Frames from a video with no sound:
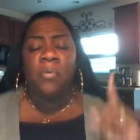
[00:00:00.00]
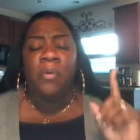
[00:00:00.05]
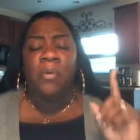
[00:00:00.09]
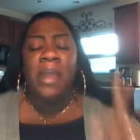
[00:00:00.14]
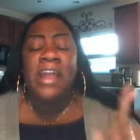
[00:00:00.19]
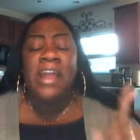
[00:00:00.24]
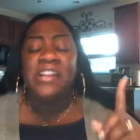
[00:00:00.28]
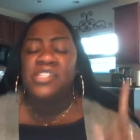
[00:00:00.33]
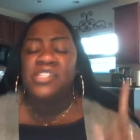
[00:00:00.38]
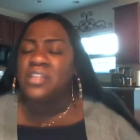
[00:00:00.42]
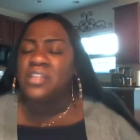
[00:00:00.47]

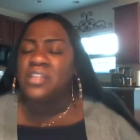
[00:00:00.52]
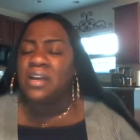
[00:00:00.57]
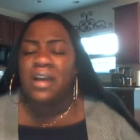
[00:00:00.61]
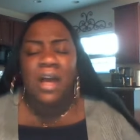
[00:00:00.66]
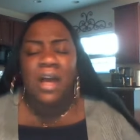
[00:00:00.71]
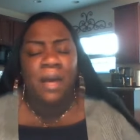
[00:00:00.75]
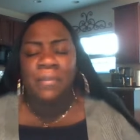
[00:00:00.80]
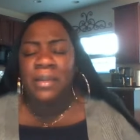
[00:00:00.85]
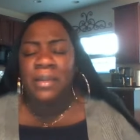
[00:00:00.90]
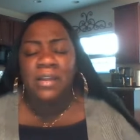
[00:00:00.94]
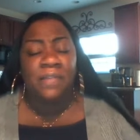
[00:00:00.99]
Preach the
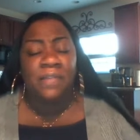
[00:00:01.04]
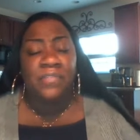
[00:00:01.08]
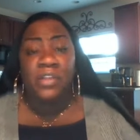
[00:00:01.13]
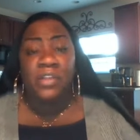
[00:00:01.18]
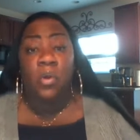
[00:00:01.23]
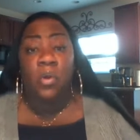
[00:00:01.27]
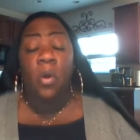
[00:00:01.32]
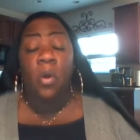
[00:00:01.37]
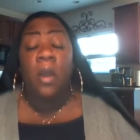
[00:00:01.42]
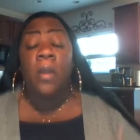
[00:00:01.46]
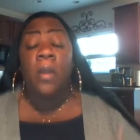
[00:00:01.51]
coming of the
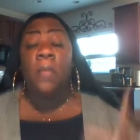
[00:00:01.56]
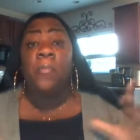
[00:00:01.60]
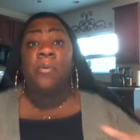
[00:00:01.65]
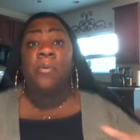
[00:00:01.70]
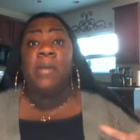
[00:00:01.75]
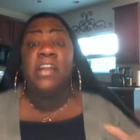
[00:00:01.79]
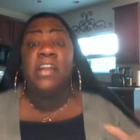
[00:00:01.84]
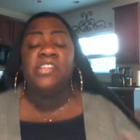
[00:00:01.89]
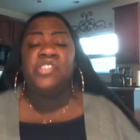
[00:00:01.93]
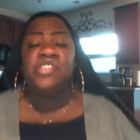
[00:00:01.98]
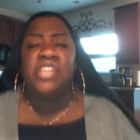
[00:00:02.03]
Lord.
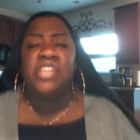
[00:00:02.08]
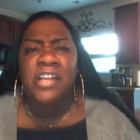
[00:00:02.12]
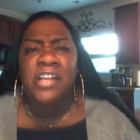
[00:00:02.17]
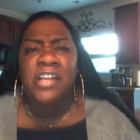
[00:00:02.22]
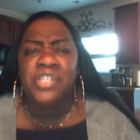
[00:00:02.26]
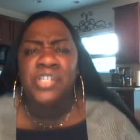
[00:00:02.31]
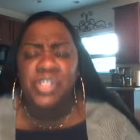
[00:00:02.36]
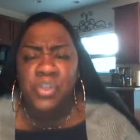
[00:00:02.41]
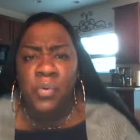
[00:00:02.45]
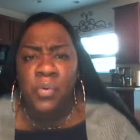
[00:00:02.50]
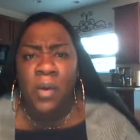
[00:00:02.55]
Preach
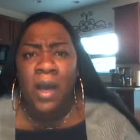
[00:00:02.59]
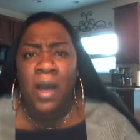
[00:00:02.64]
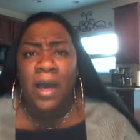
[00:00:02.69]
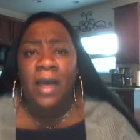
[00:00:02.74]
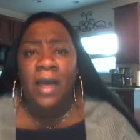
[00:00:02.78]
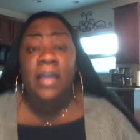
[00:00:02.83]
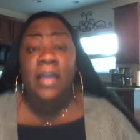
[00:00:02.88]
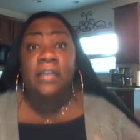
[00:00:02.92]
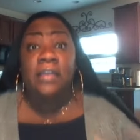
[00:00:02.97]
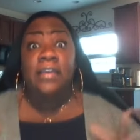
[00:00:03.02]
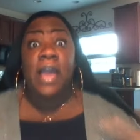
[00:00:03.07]

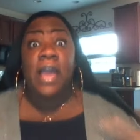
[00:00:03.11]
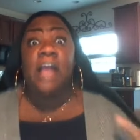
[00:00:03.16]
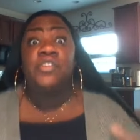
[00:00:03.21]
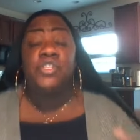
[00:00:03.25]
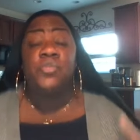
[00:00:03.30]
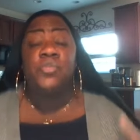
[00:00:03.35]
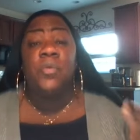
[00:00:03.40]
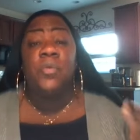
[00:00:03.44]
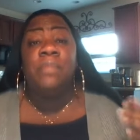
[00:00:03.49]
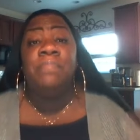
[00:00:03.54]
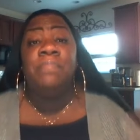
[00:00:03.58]
Yeshua.
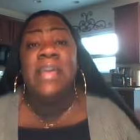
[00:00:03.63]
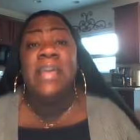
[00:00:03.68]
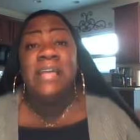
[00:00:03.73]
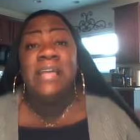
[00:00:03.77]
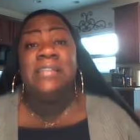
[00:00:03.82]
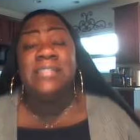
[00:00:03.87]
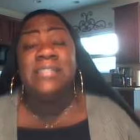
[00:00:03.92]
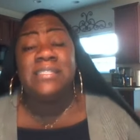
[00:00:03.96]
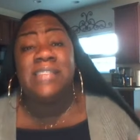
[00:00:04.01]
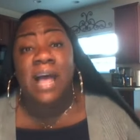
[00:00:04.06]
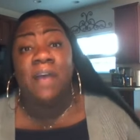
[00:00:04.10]
Yeshua
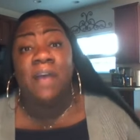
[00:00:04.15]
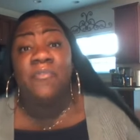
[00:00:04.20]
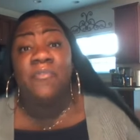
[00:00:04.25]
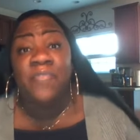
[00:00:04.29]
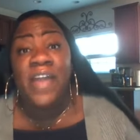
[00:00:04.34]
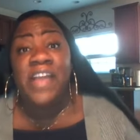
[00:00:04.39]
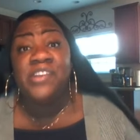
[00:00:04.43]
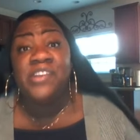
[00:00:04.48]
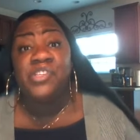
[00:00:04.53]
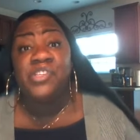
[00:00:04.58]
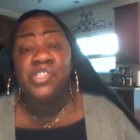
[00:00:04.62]
means
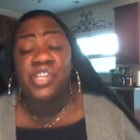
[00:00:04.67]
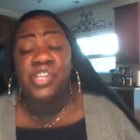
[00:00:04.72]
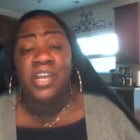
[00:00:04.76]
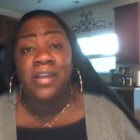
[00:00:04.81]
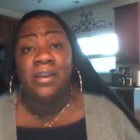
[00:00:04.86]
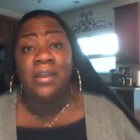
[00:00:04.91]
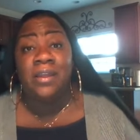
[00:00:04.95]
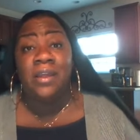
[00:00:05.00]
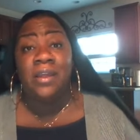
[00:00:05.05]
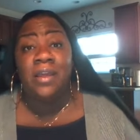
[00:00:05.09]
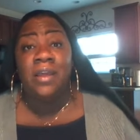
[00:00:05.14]

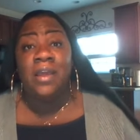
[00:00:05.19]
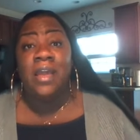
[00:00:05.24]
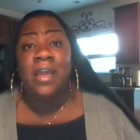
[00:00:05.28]
salvation.